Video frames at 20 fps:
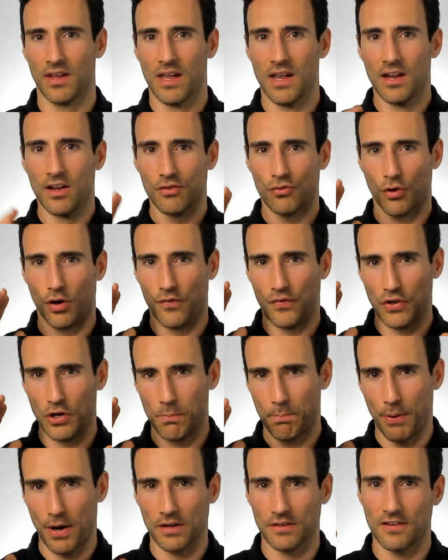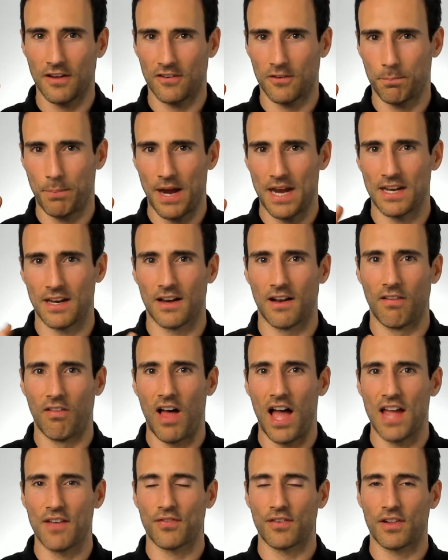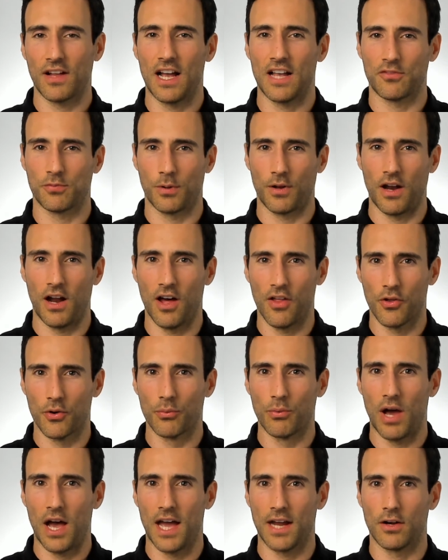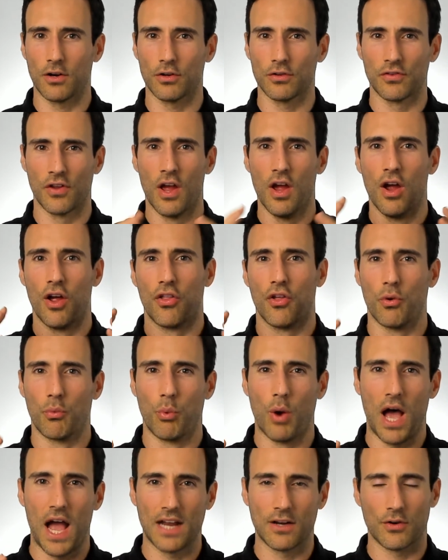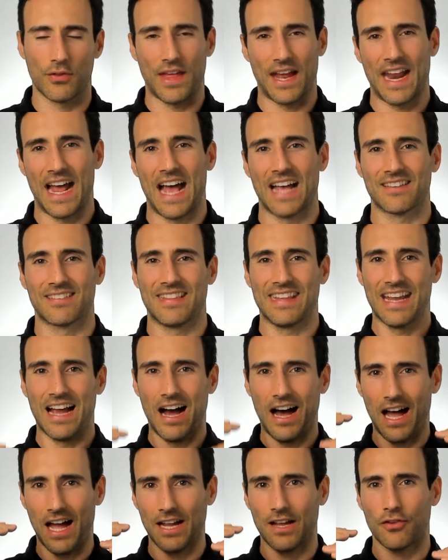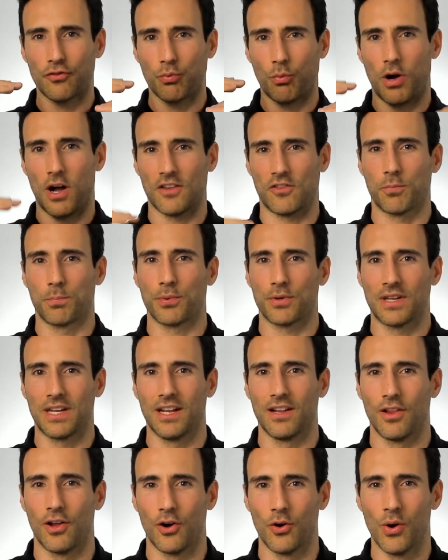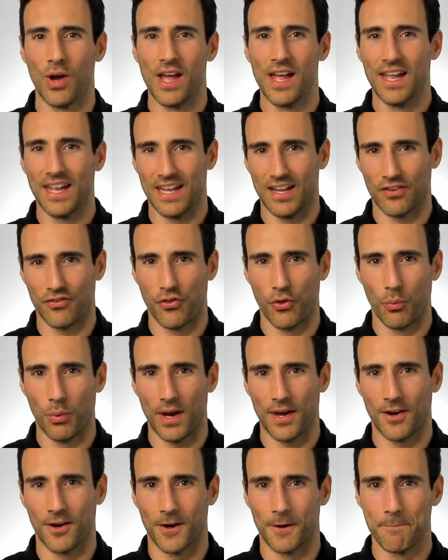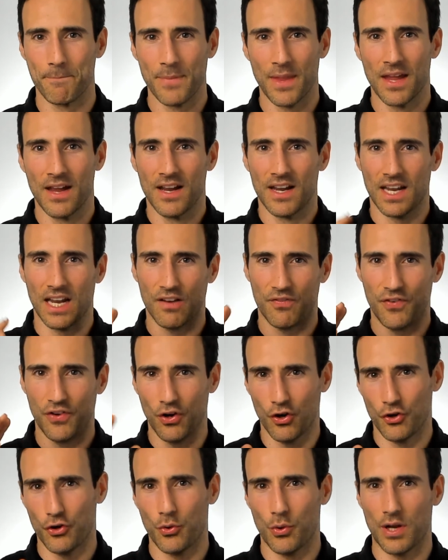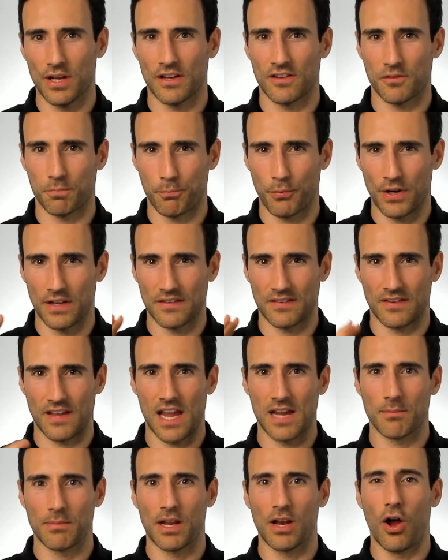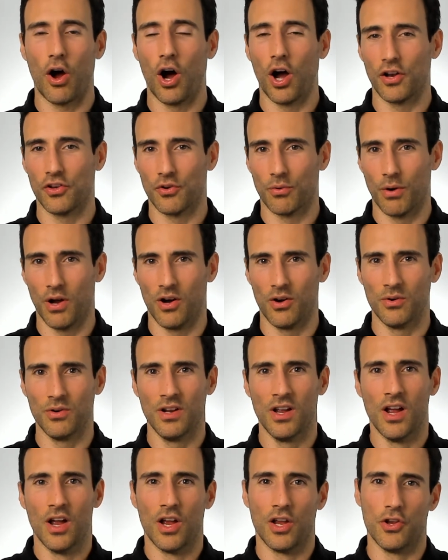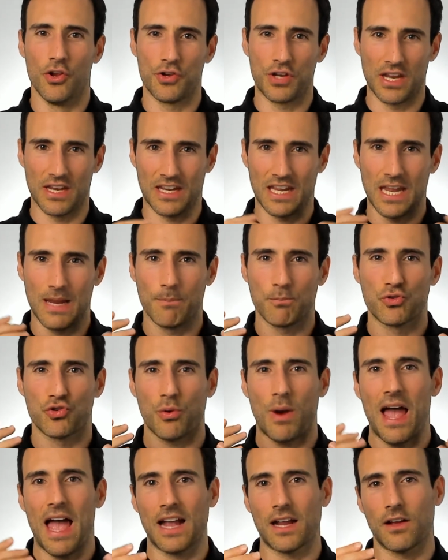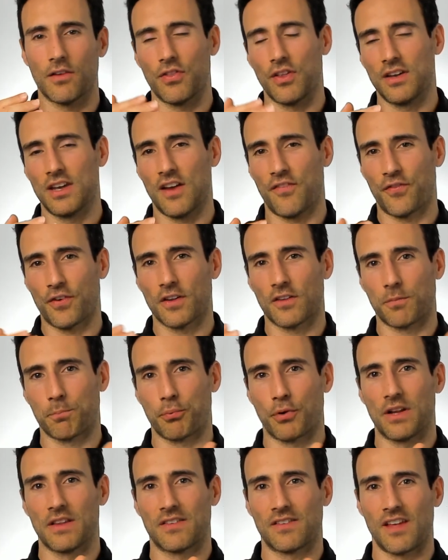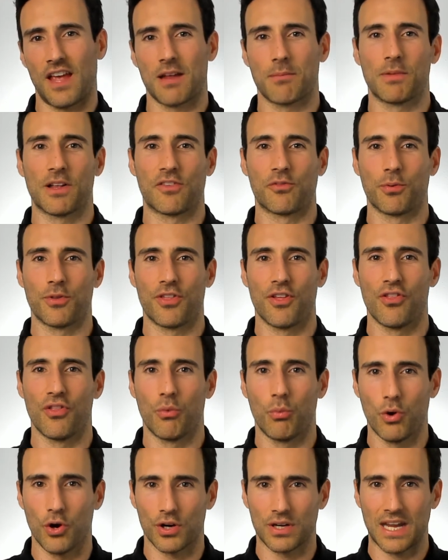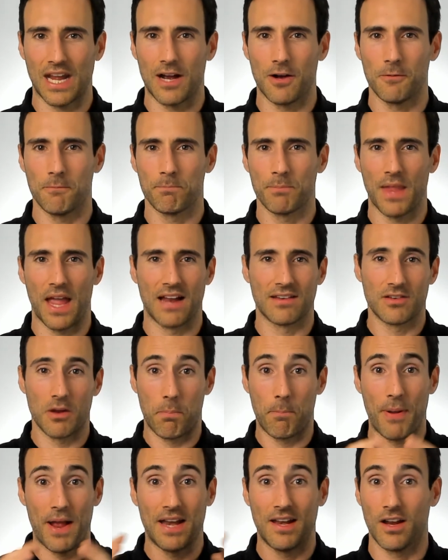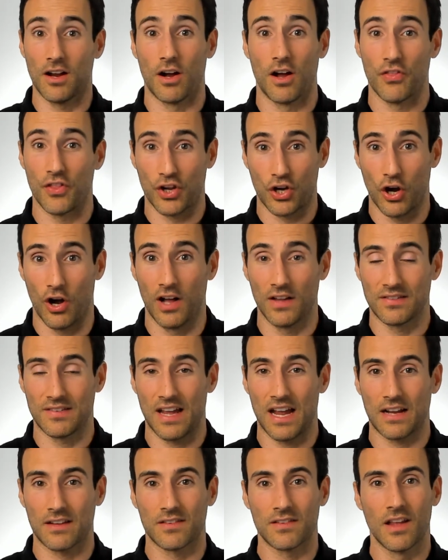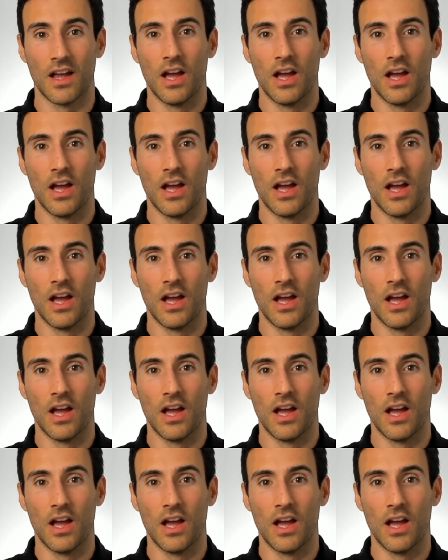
So if you participate in a live class with other riders, the rider that has the highest watts per kilo is the winner. If you're doing a sprint segment on your own, you can keep track of the different sprint segments within the workout, and depending on the context,